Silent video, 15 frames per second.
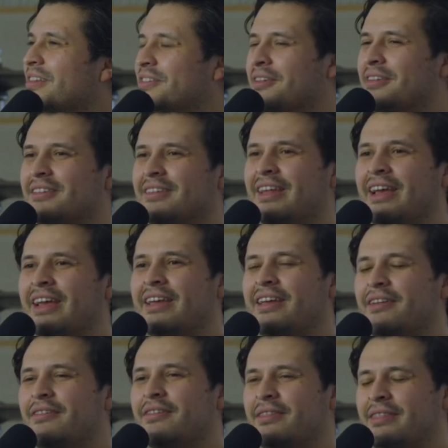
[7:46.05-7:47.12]
So it's
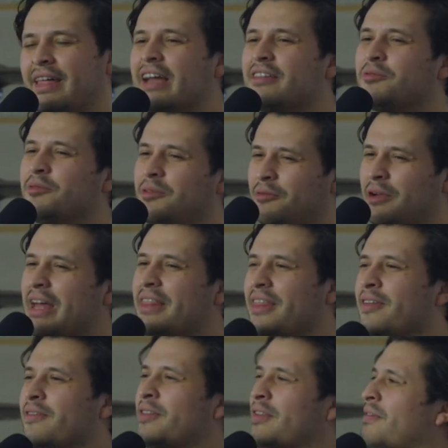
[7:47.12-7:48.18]
like that's when when I
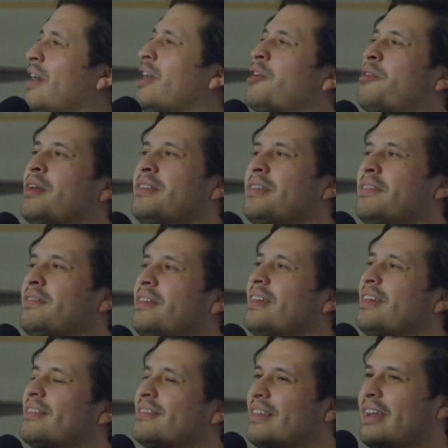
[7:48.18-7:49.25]
think of divine
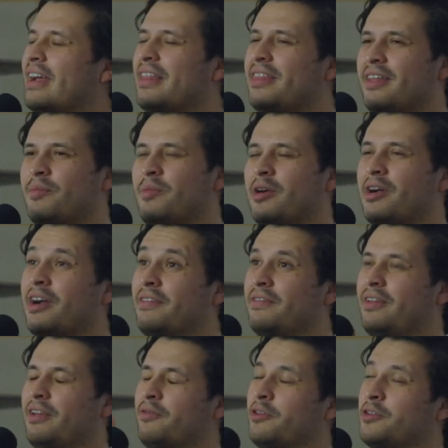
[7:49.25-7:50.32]
creativity, it's like I think about
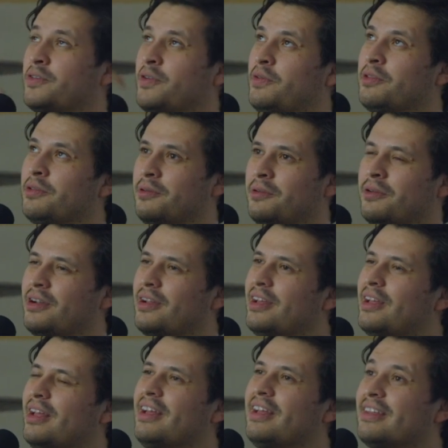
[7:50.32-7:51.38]
covenant first of all with the Lord,
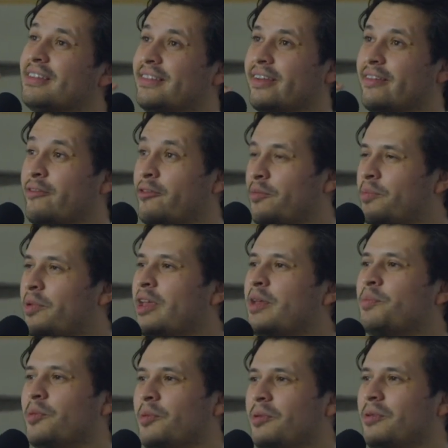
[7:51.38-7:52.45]
second of all
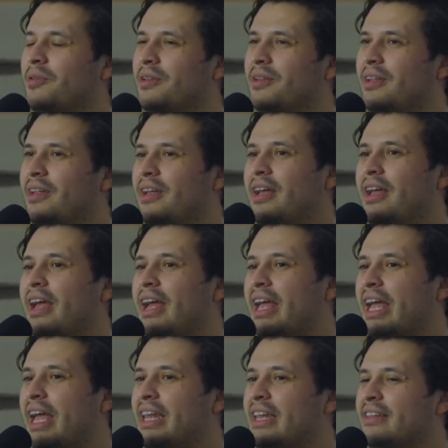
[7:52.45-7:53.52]
people,
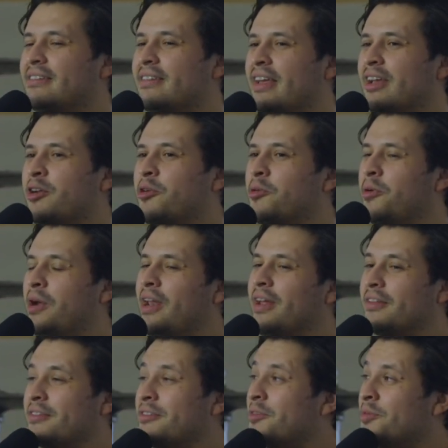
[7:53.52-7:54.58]
and it's like
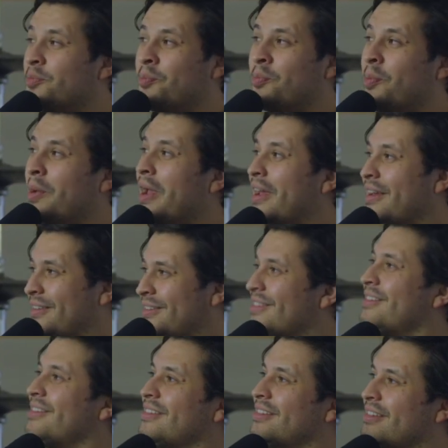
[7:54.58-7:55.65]
creating a
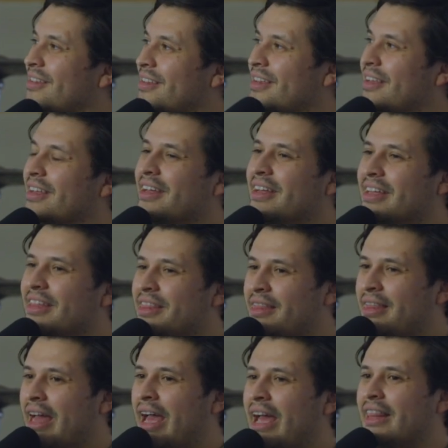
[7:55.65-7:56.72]
space
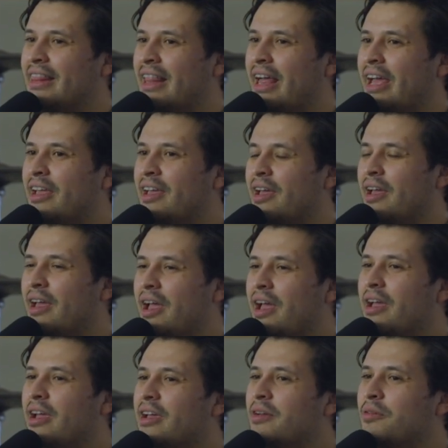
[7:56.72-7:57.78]
that like
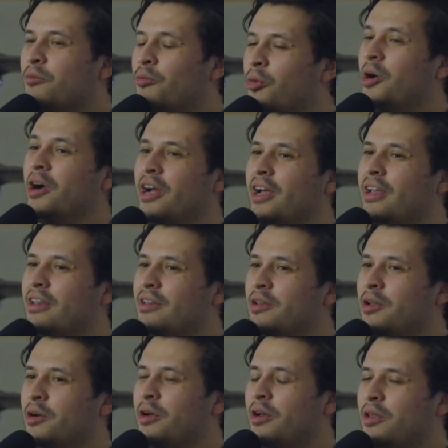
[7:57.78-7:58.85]

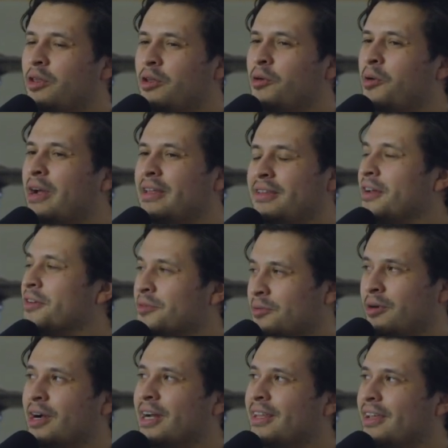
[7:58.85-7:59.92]
one no, no idea is
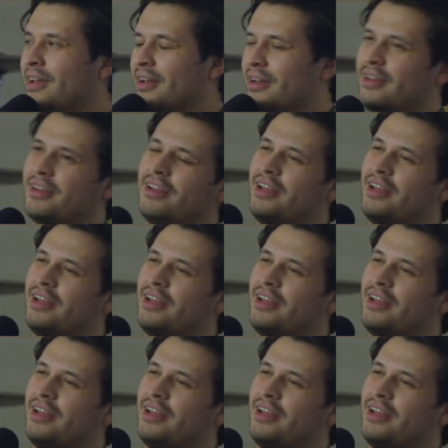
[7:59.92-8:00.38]
wrong idea,